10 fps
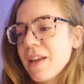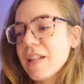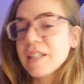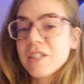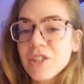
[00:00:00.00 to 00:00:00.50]

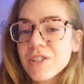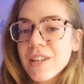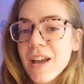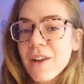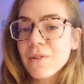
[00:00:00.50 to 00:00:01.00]
let's just see
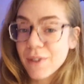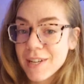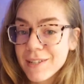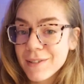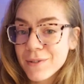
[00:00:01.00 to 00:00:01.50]
how
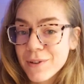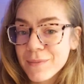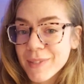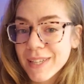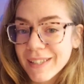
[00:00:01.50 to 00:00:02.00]
crazy the
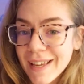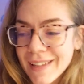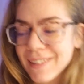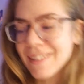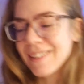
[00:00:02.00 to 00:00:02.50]
dreams can
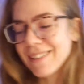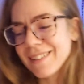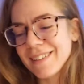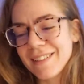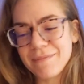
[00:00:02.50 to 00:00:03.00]
get,
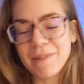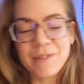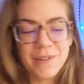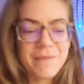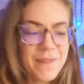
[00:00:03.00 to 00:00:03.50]
because my
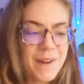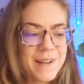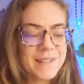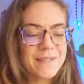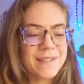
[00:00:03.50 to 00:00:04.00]
dreams were already
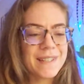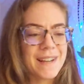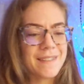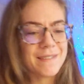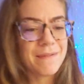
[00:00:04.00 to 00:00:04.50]
so
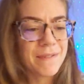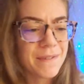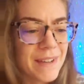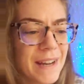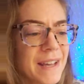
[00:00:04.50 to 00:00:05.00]
intense with smoking
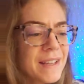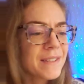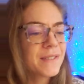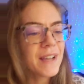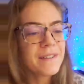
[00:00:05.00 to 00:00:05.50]
weed. So
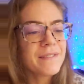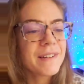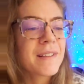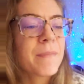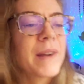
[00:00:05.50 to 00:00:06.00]
it's kind of an
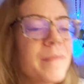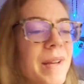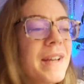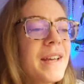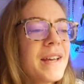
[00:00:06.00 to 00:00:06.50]
experiment.
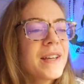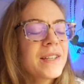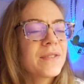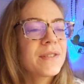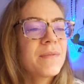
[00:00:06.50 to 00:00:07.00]

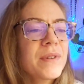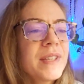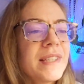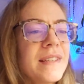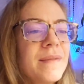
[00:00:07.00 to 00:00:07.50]
So smoking
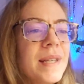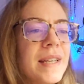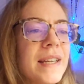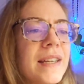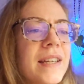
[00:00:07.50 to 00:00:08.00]

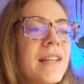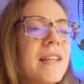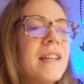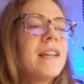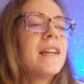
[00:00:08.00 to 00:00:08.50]
CBD
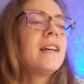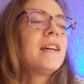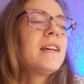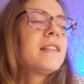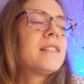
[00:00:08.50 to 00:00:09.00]

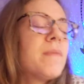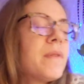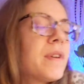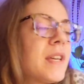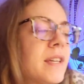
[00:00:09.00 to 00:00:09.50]
and
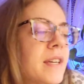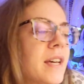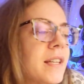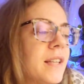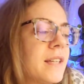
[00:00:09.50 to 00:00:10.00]
smoking
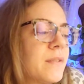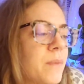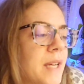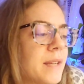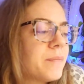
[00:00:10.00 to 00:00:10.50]
less
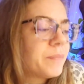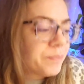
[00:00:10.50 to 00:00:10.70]
weed.